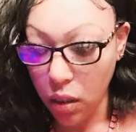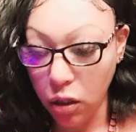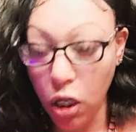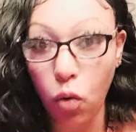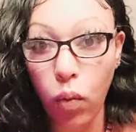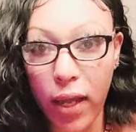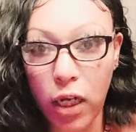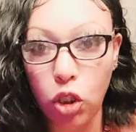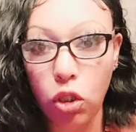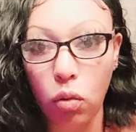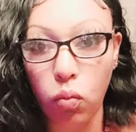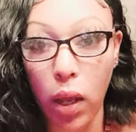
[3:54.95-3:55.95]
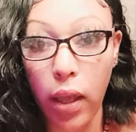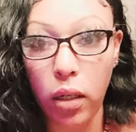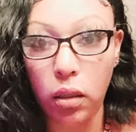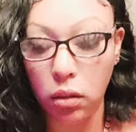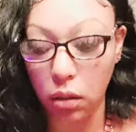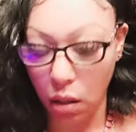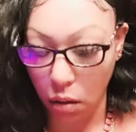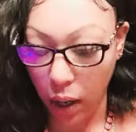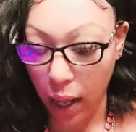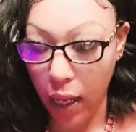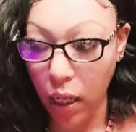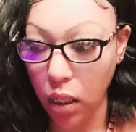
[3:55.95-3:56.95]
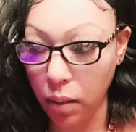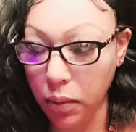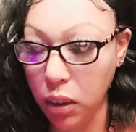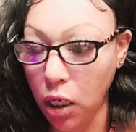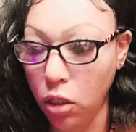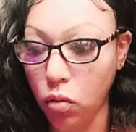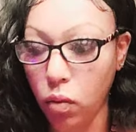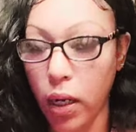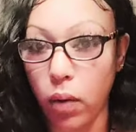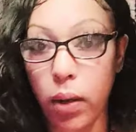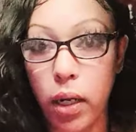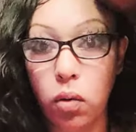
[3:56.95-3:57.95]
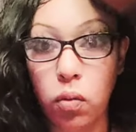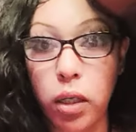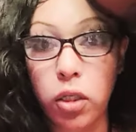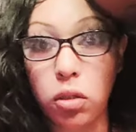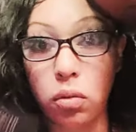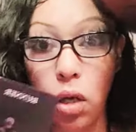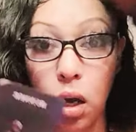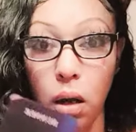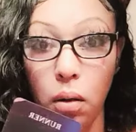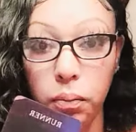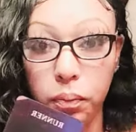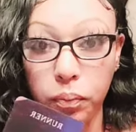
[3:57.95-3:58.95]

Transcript: They're ready to run, okay? And I'm gonna tell you where they're ready to run to, y'all.